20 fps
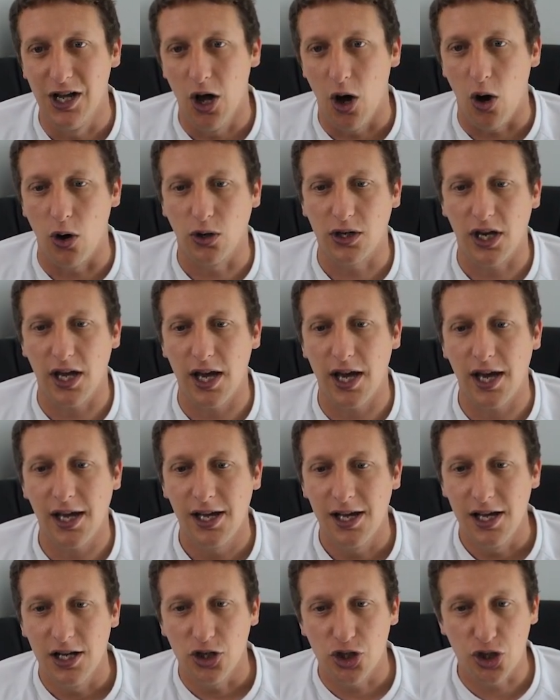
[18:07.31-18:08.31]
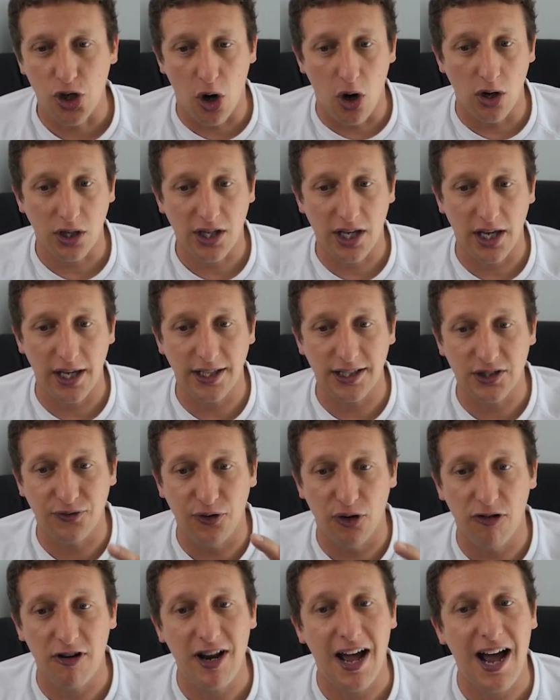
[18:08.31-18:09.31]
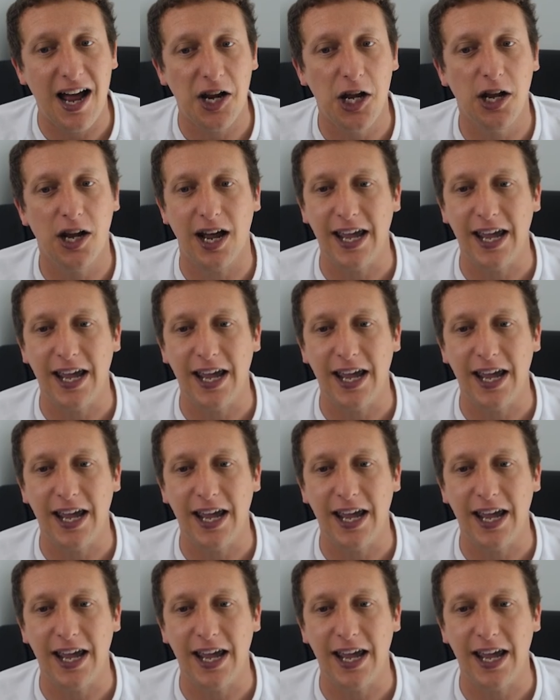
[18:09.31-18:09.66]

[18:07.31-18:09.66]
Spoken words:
Okay, short kicks for Onana.